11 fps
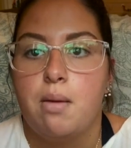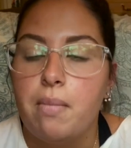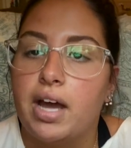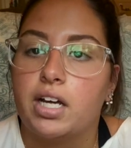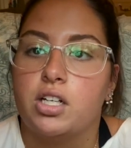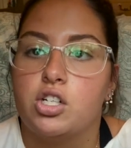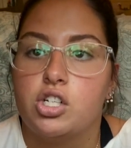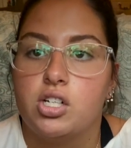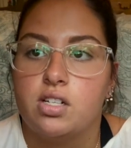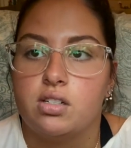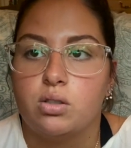mac and
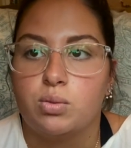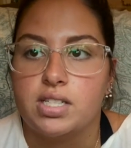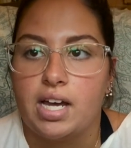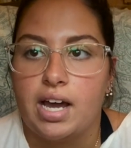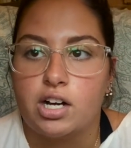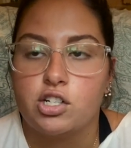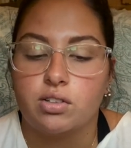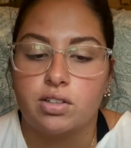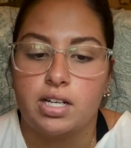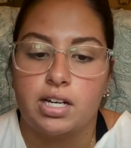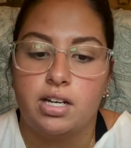cheese was
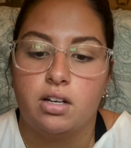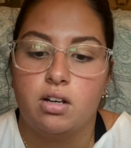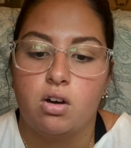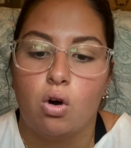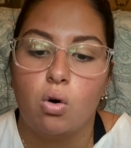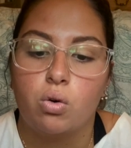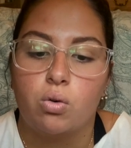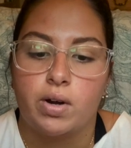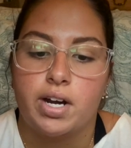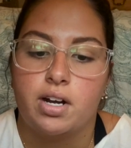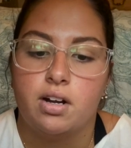actually whole
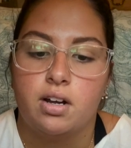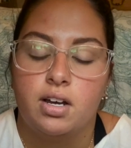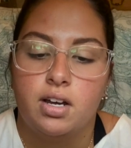grain,